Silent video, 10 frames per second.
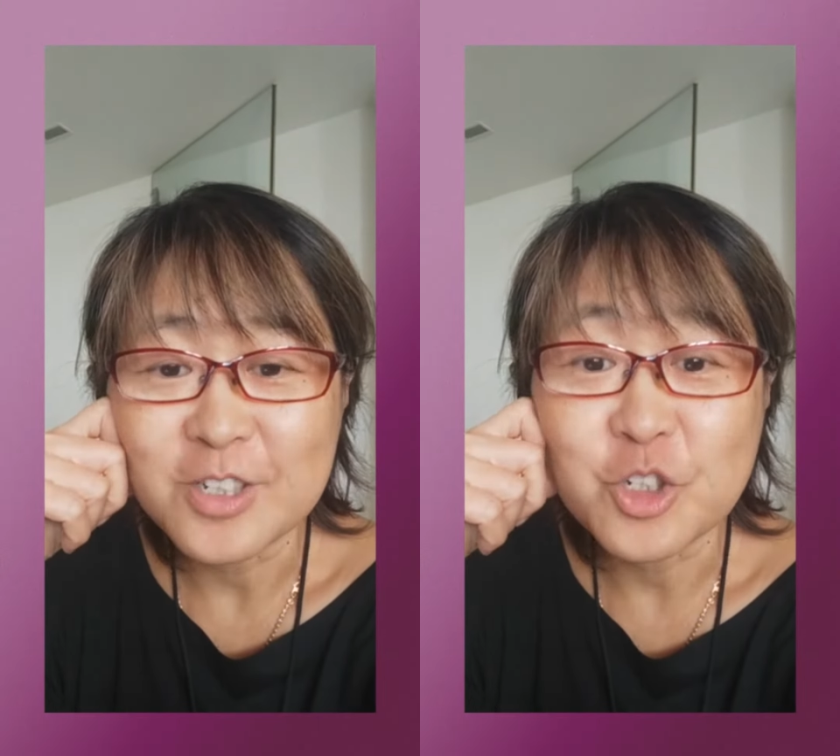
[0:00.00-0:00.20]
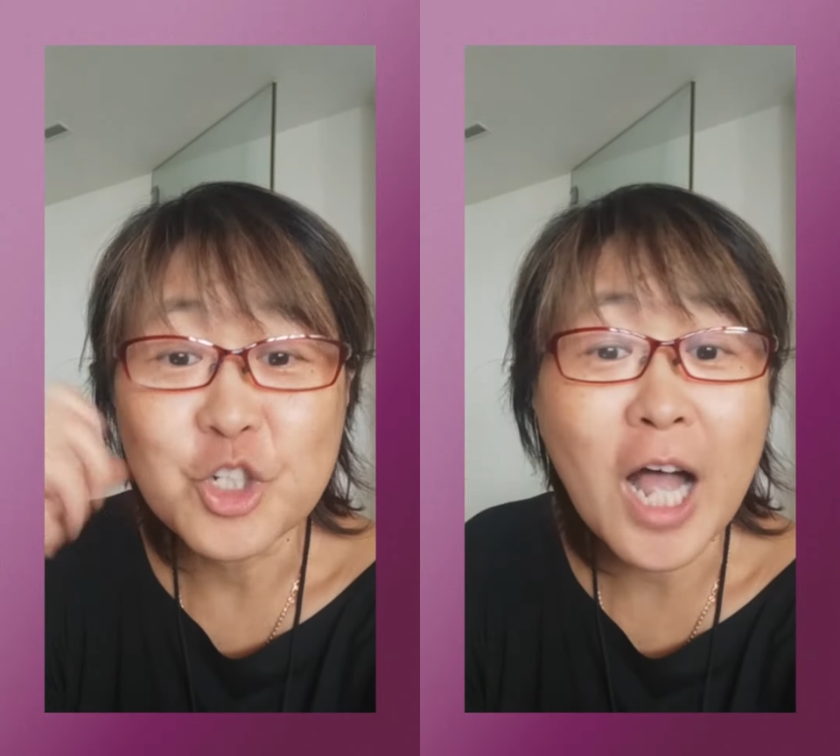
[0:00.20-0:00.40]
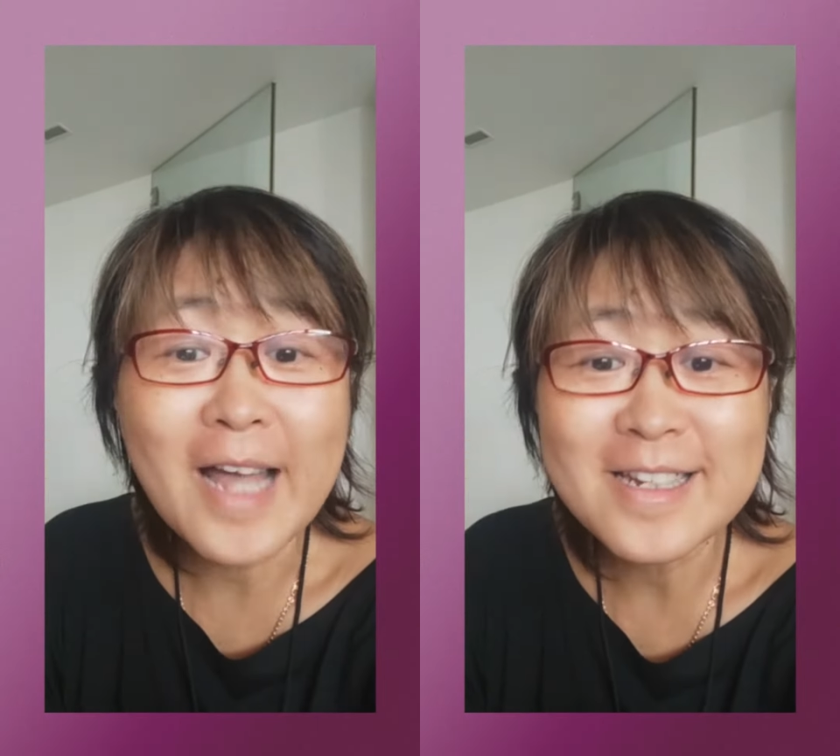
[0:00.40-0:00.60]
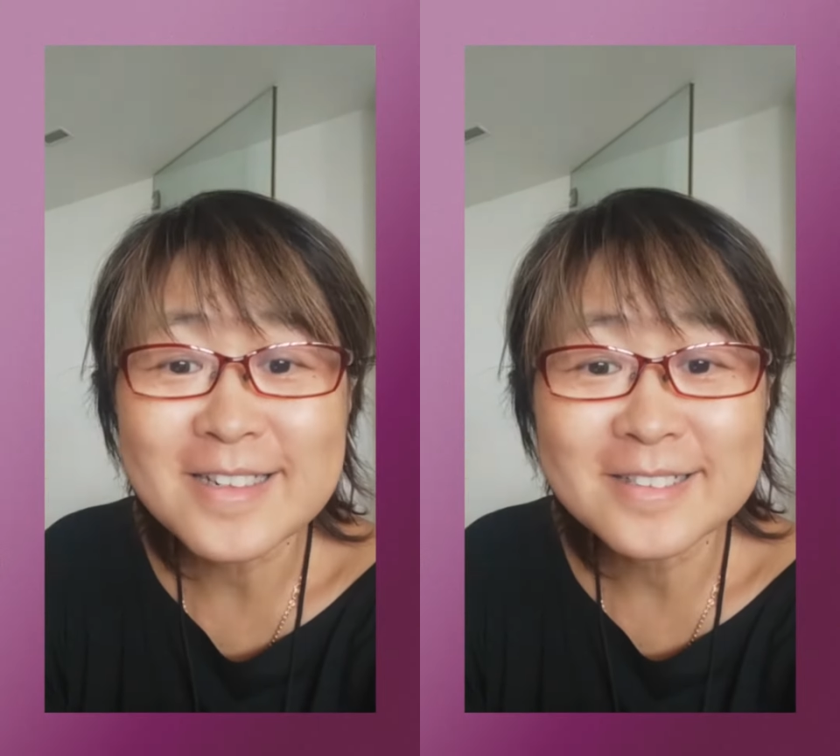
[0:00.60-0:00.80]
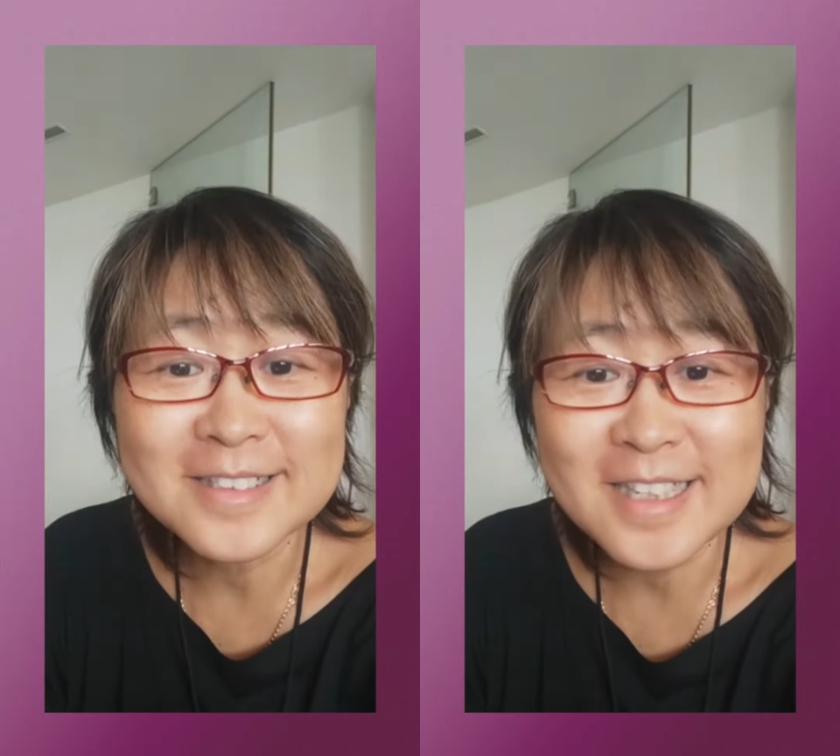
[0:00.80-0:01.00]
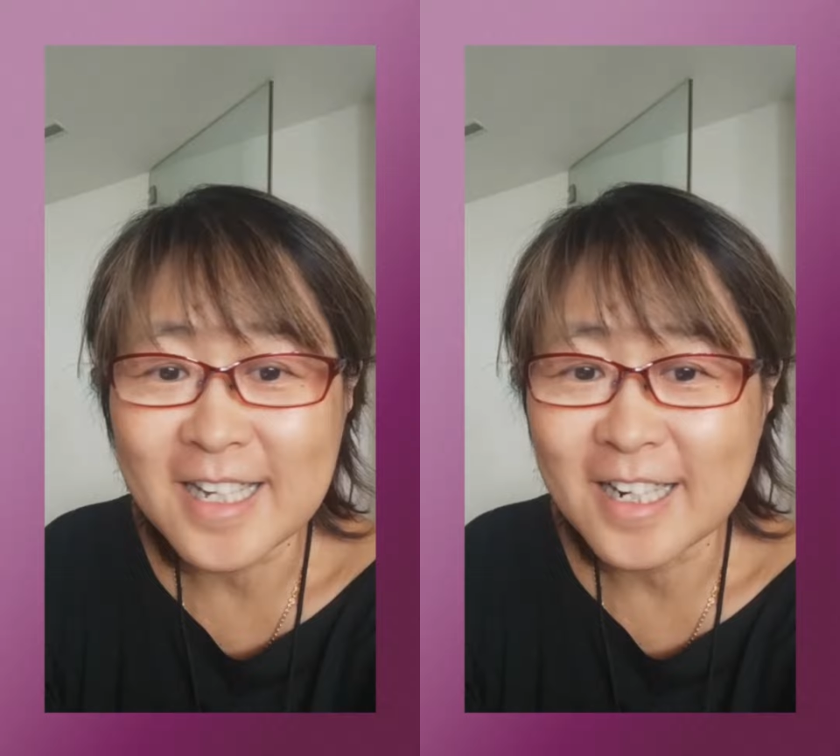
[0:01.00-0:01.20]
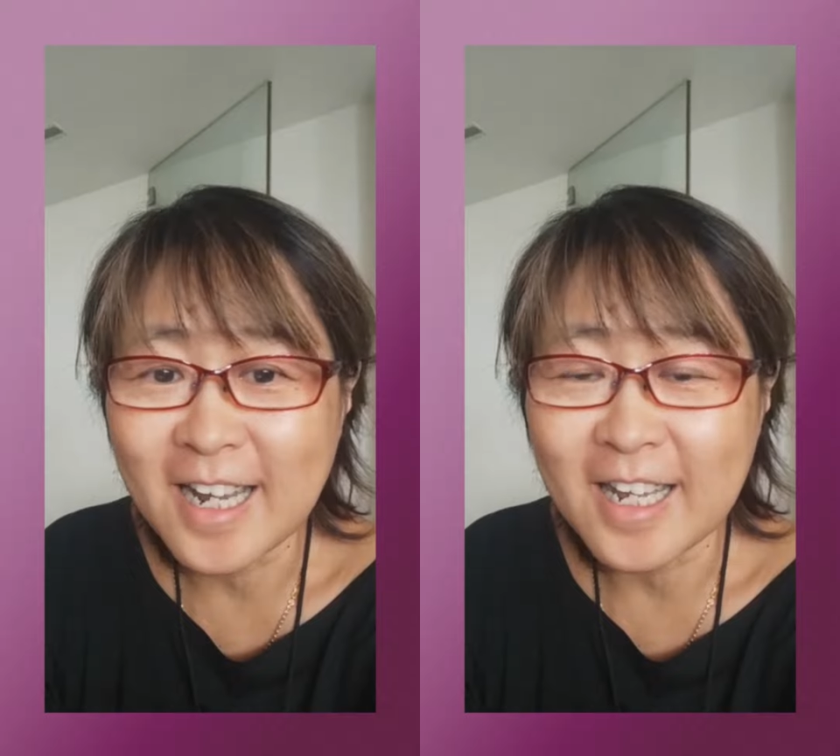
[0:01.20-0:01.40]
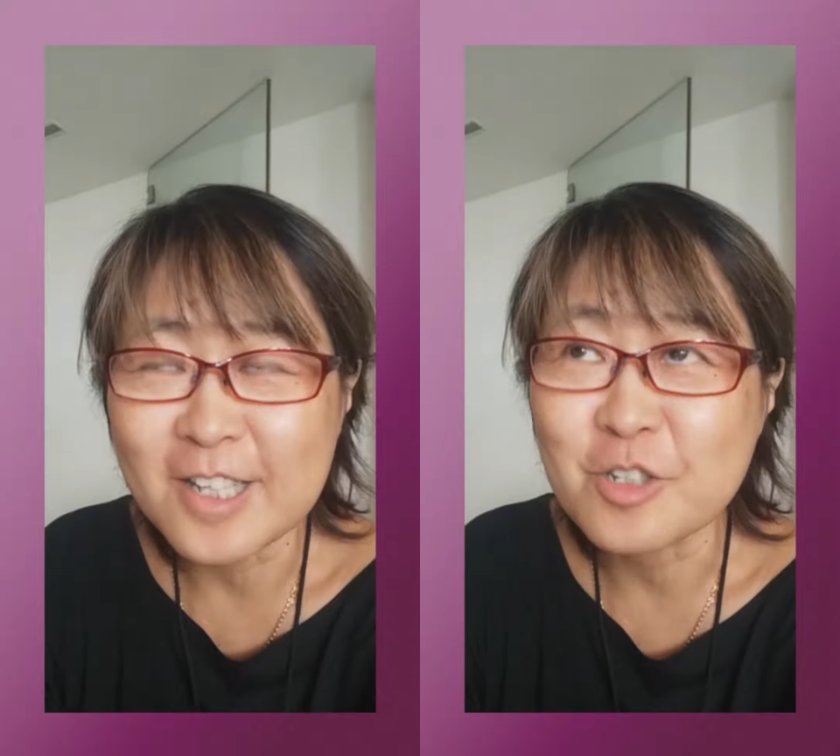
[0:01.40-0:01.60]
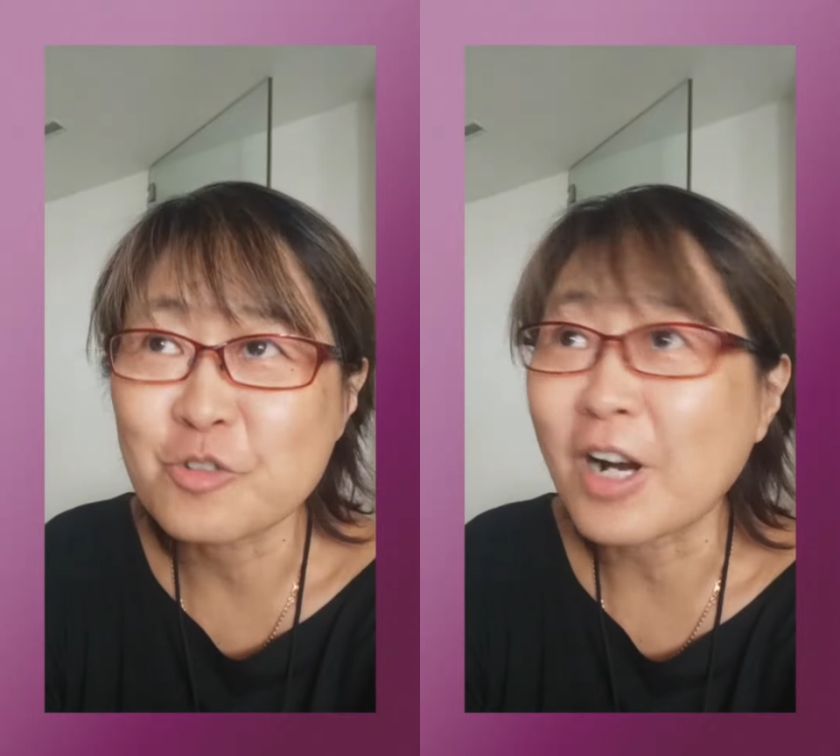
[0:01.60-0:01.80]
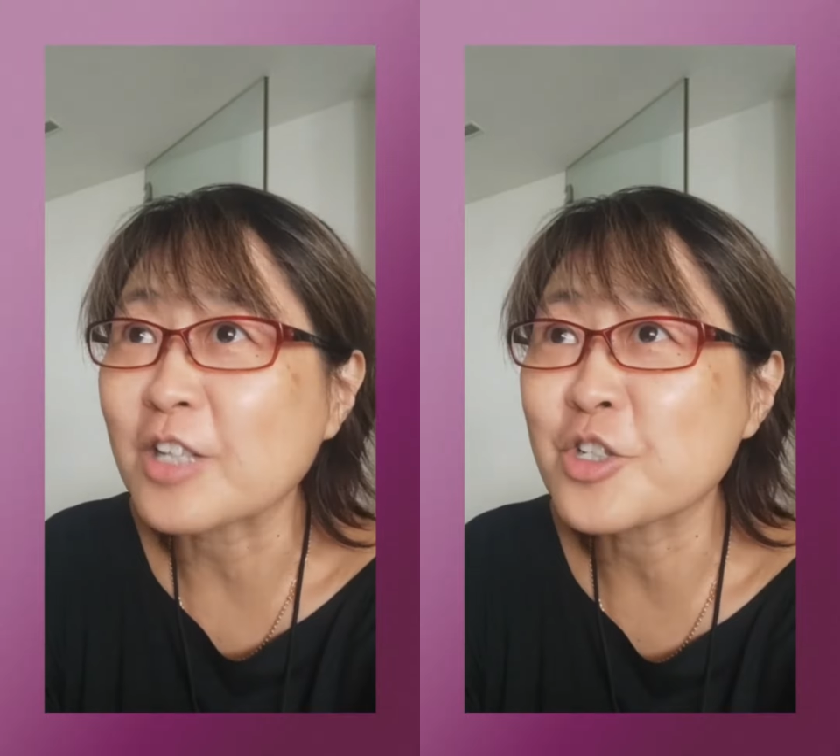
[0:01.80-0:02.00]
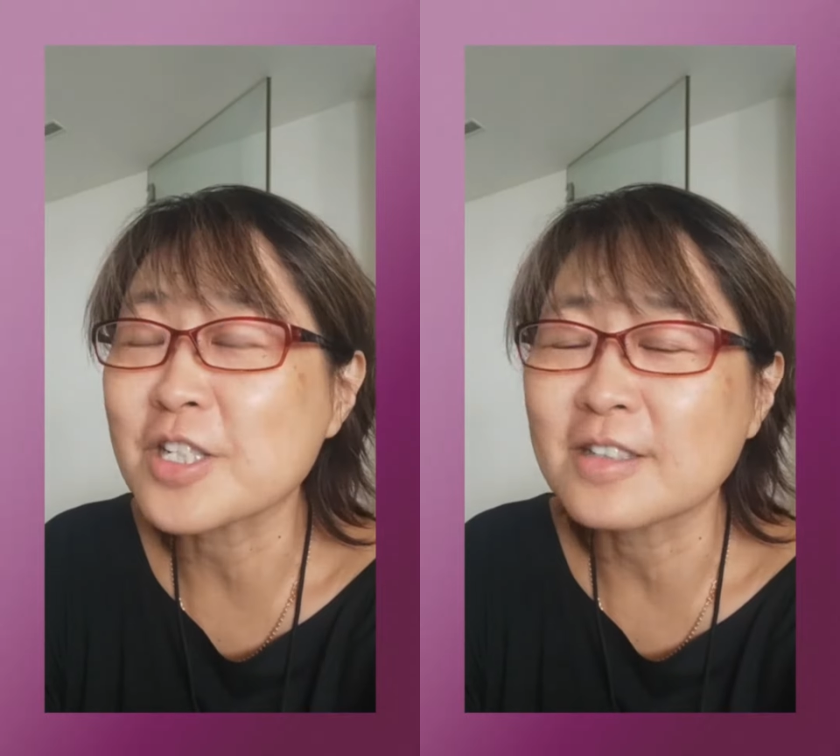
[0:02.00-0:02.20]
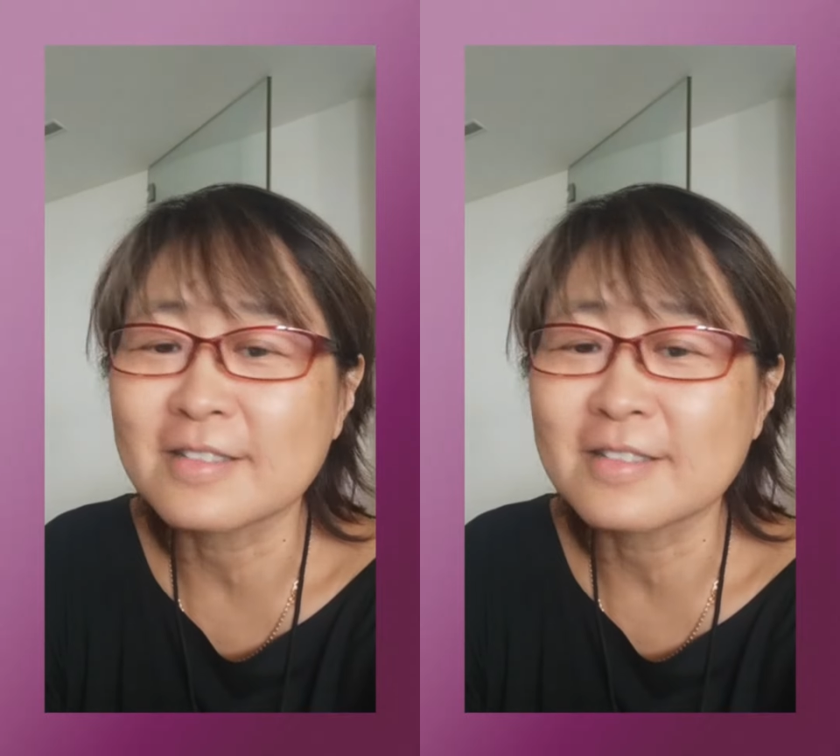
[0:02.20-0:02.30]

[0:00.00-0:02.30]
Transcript: Giant DNA structure